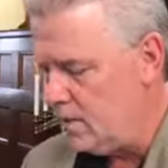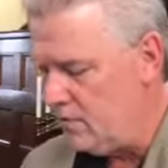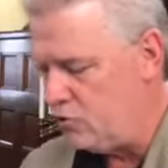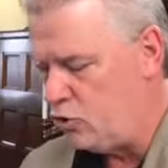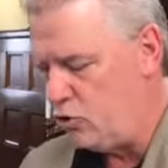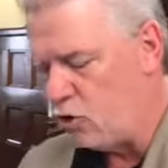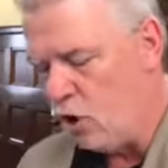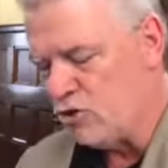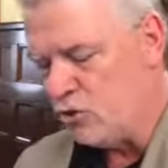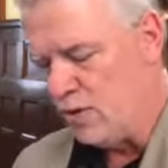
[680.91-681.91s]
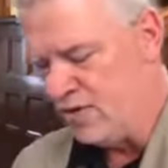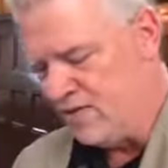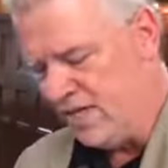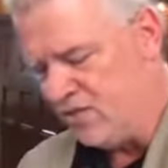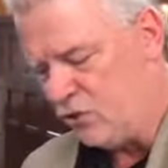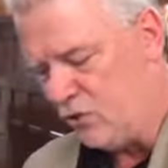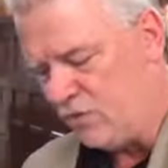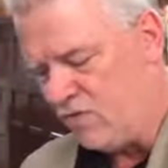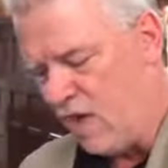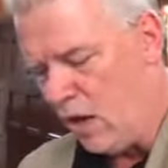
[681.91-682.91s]
The church also exists so that
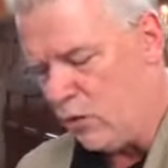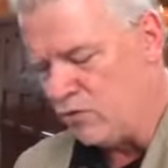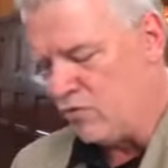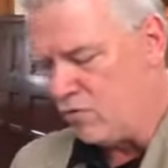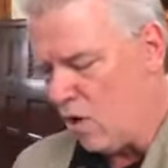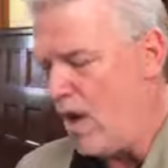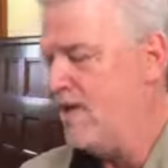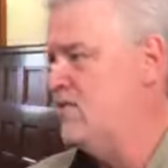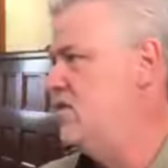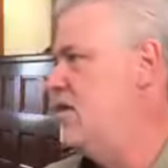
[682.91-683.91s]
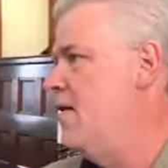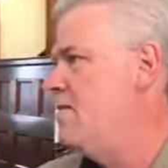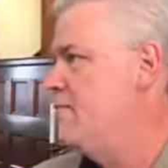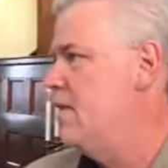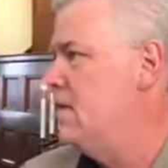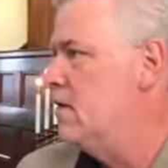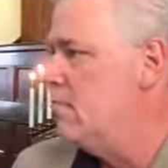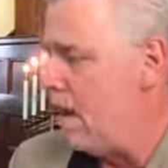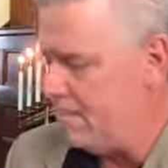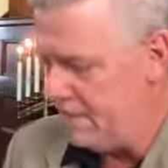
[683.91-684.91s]
the followers of Christ
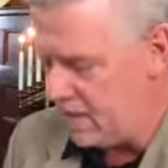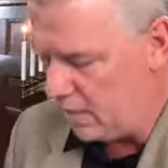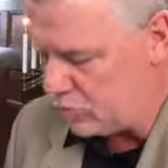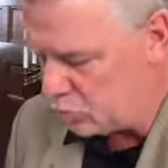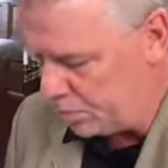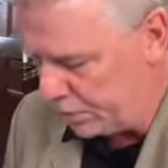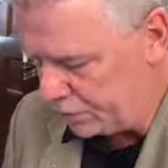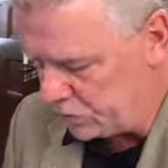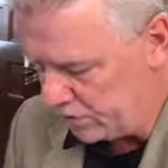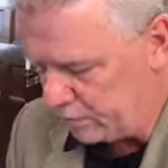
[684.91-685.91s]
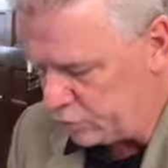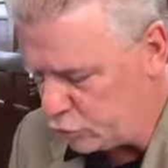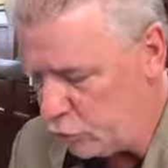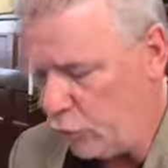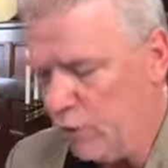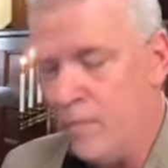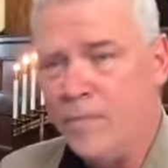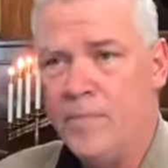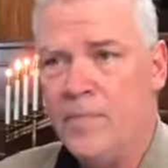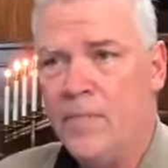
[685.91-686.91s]
might become spiritually mature.
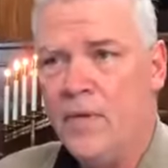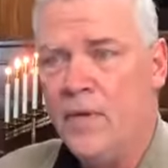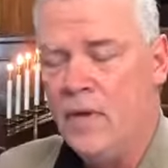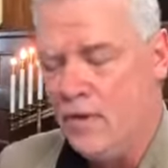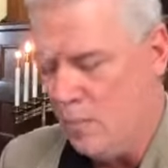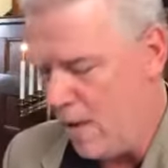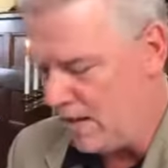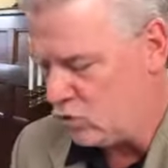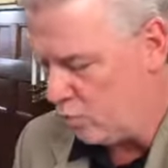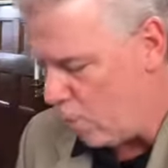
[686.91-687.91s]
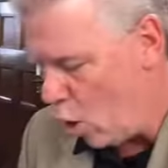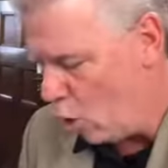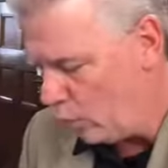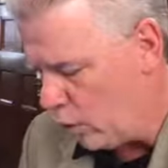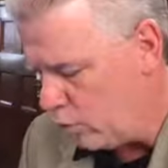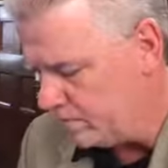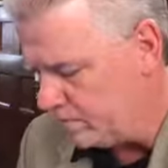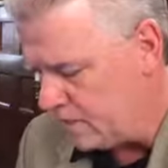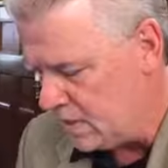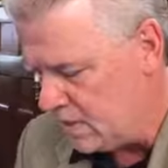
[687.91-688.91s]
The Apostle Paul
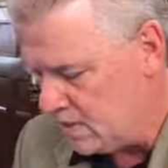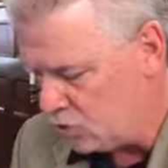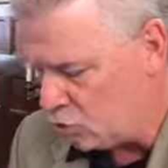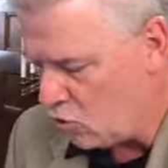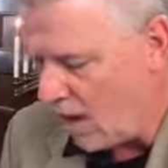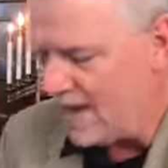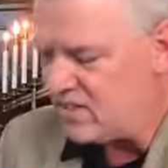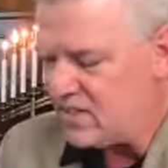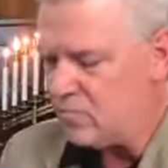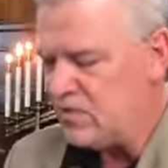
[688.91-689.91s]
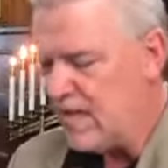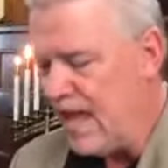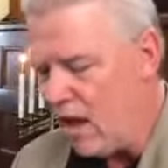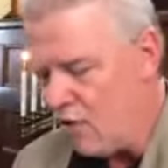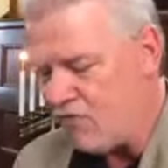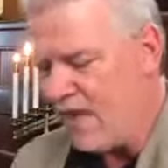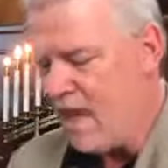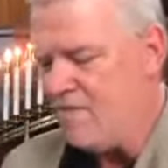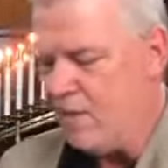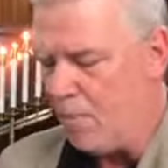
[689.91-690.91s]
wrote, so Christ himself
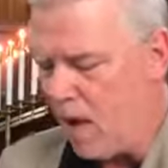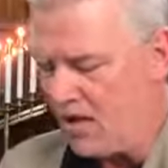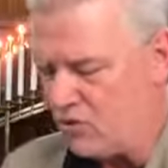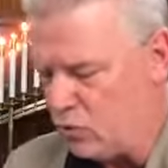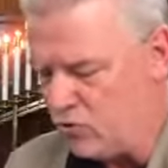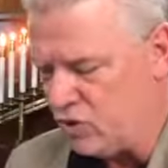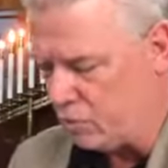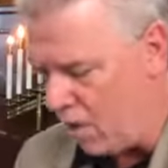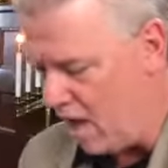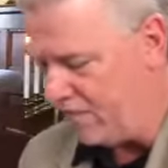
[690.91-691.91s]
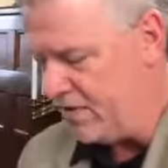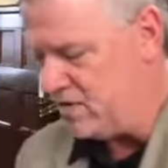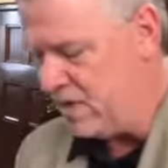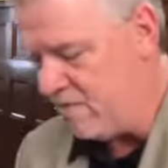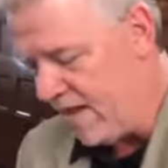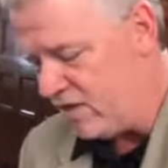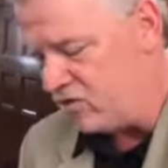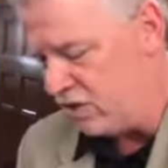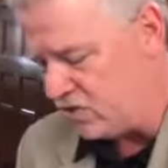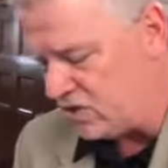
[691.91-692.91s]
gave the apostles, the prophets, the
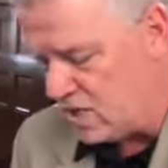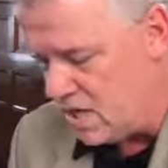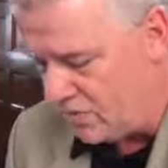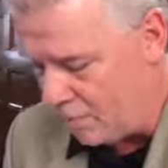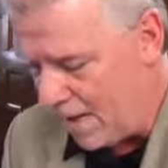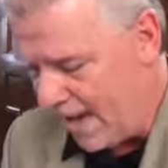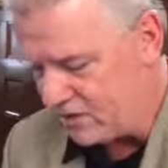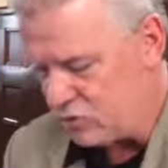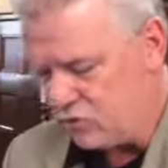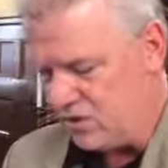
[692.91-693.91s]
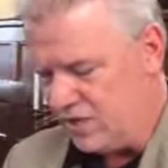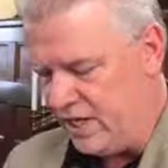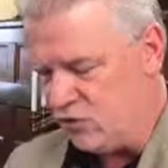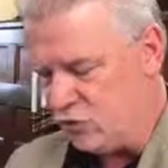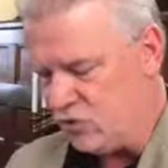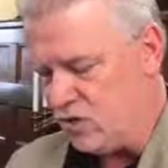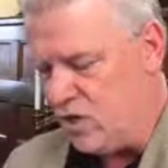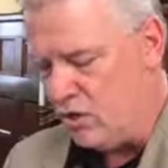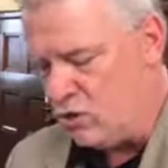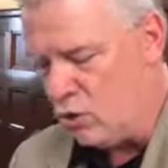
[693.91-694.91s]
evangelists, the pastors and teachers
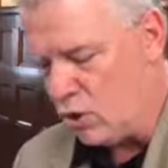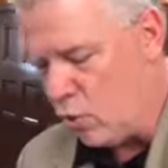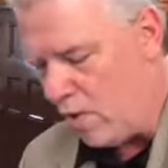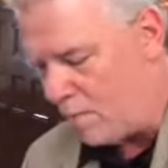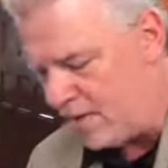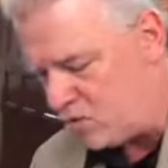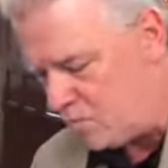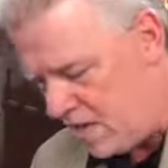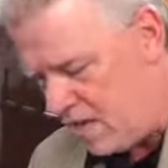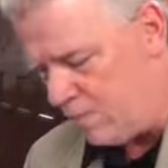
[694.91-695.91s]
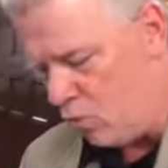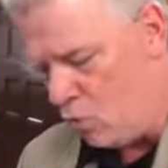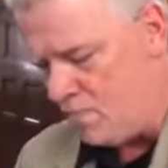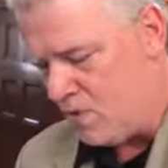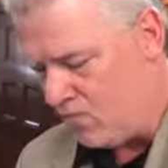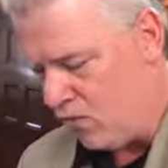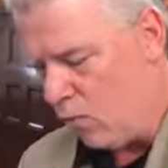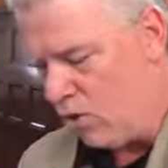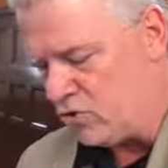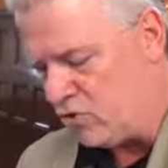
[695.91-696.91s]
to equip his people for
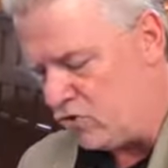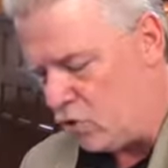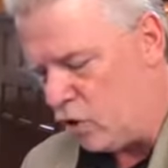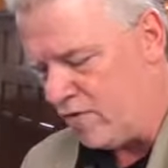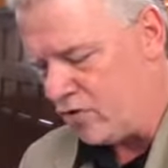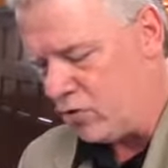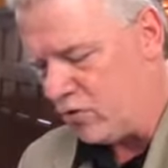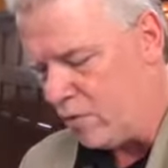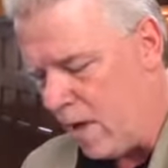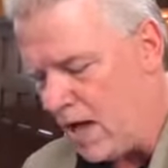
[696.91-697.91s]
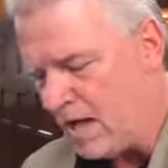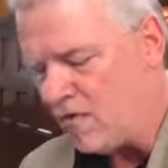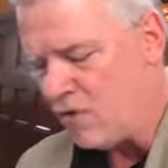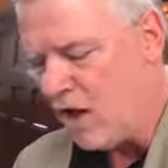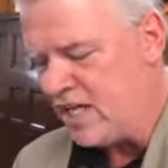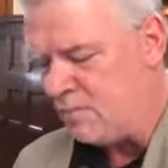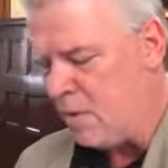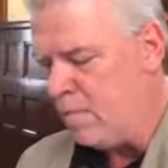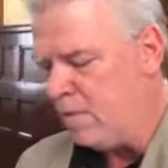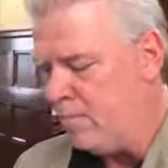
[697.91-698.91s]
works of service so that the body of Christ may
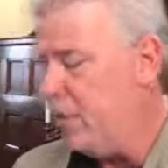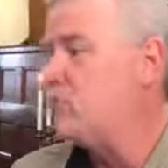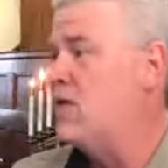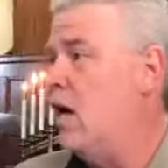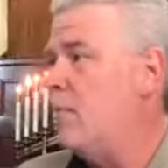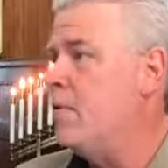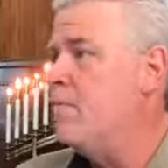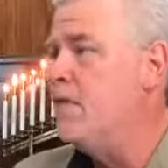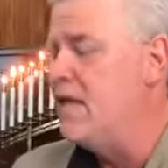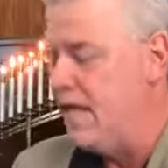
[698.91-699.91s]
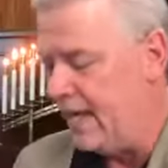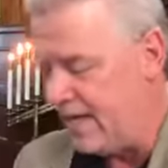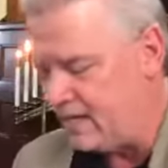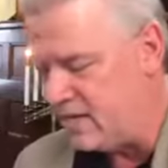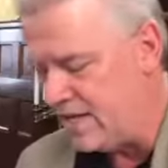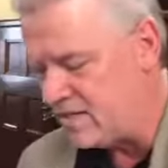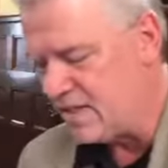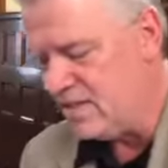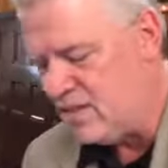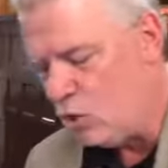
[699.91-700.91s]
be built up. And get this,
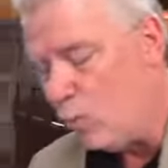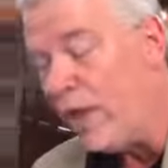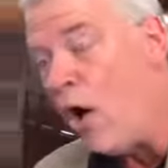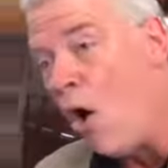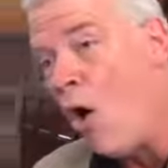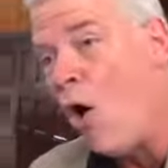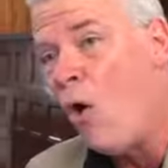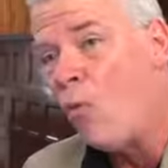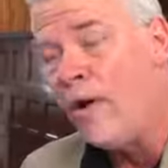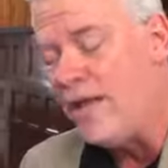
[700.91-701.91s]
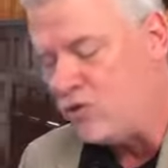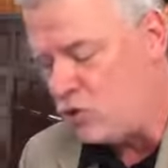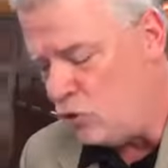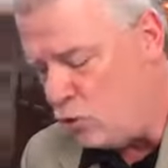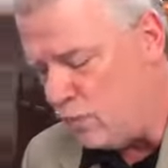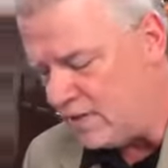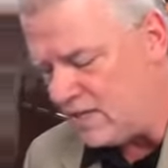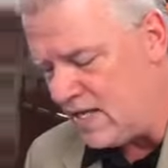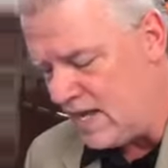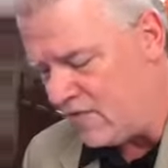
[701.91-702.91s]
until we all reach
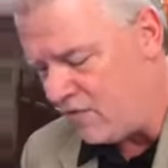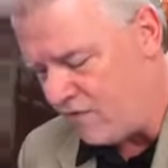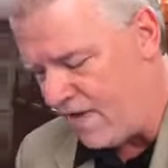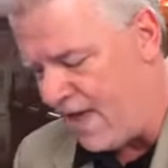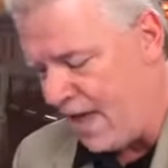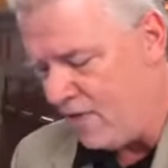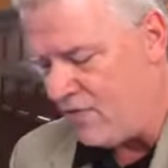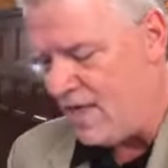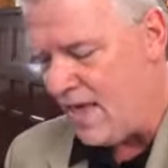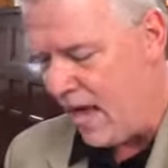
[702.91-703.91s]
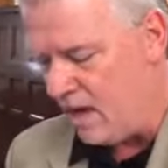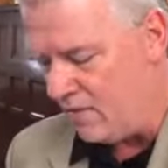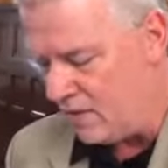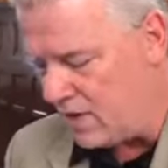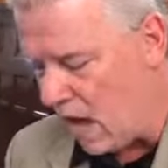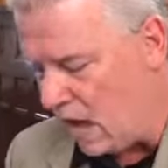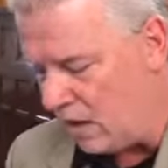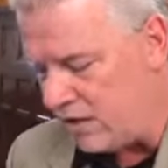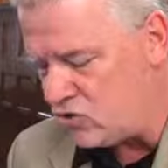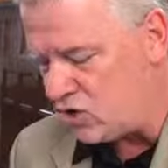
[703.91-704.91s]
unity in the faith and in the
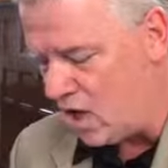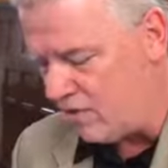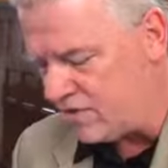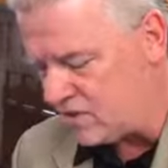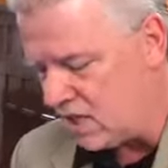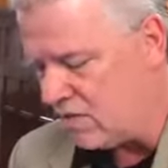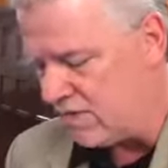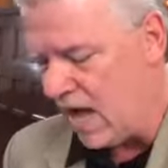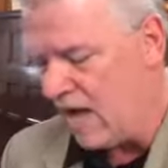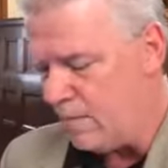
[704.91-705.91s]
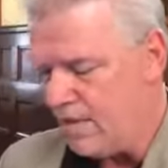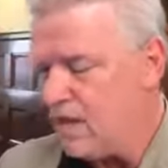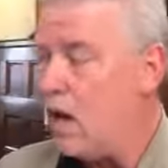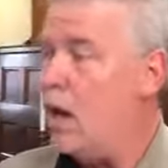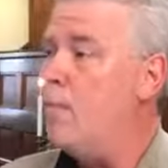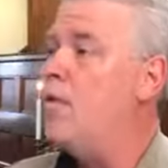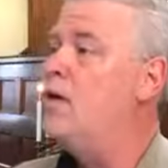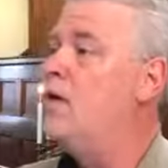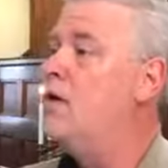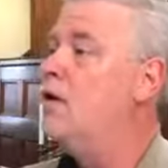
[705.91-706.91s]
knowledge of the Son of God and become
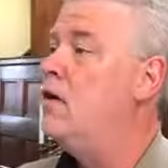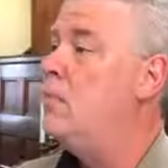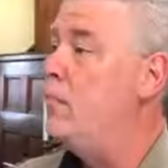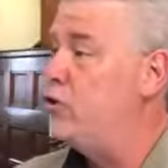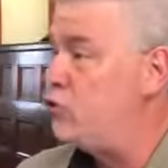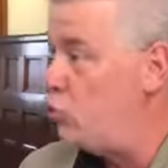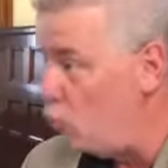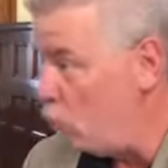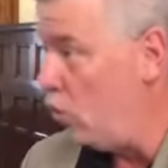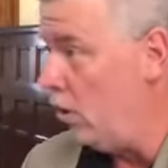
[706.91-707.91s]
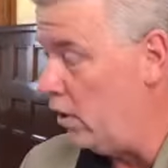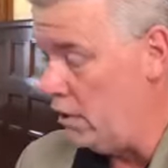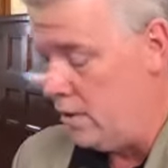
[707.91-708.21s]
mature,